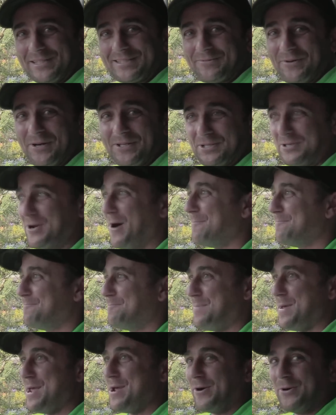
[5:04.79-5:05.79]
towards you. You've
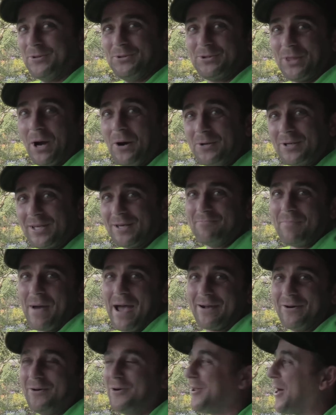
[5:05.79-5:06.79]
got Beyond
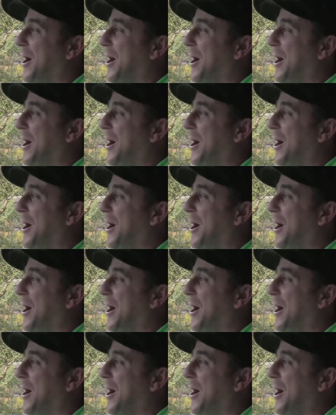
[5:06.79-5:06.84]
Donkerbeck, all